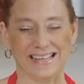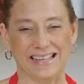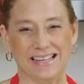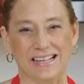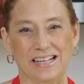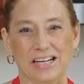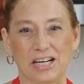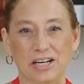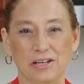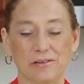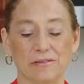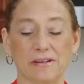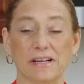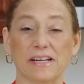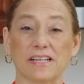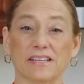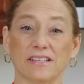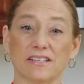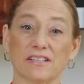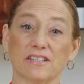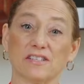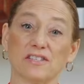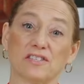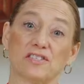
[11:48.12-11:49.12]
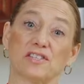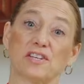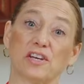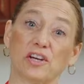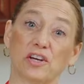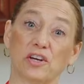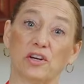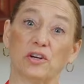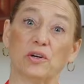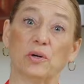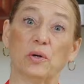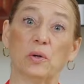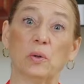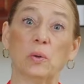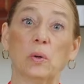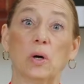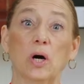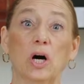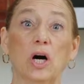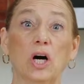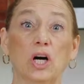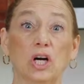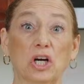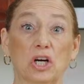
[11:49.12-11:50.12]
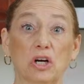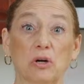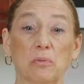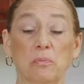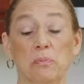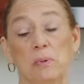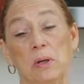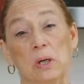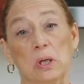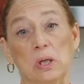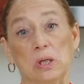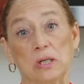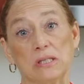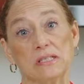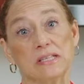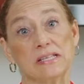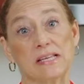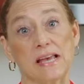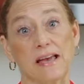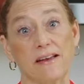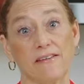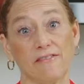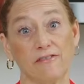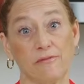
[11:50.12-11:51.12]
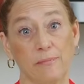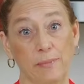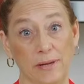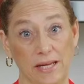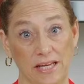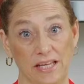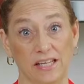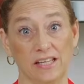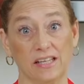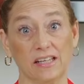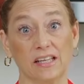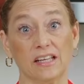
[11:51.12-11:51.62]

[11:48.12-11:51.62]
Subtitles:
All right, so our balls have been